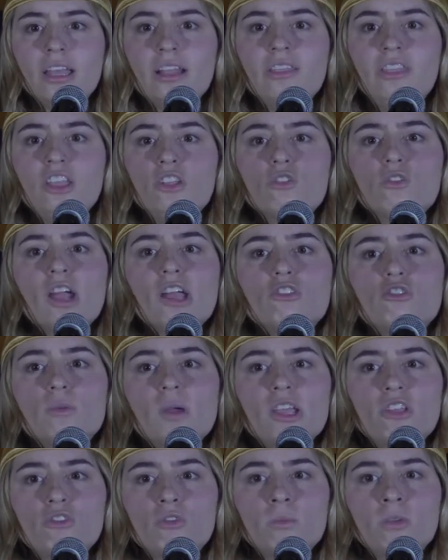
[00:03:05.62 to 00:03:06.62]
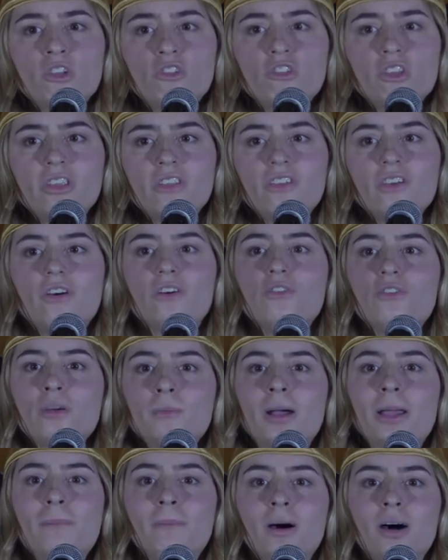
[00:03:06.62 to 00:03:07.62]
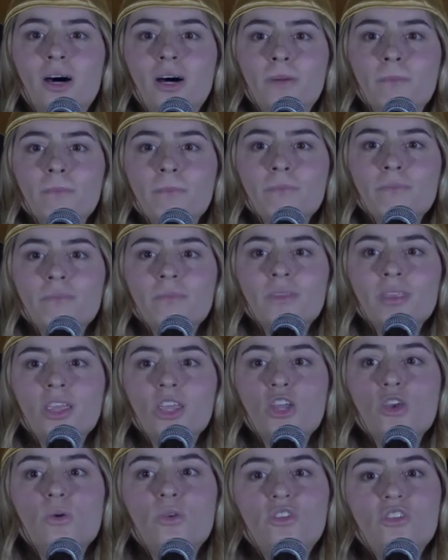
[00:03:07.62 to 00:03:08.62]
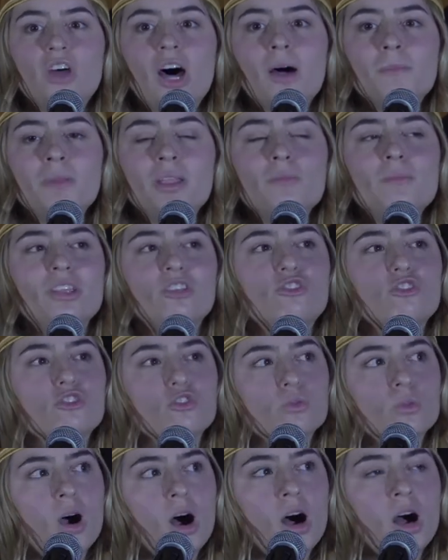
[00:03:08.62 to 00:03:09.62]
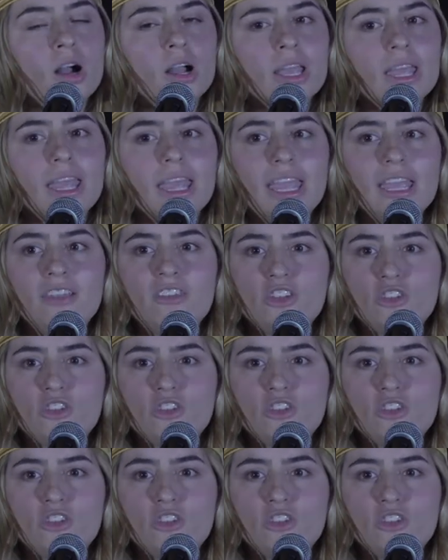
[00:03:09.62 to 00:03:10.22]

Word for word: These graduation wishes are for my mom, who has taught me to be strong and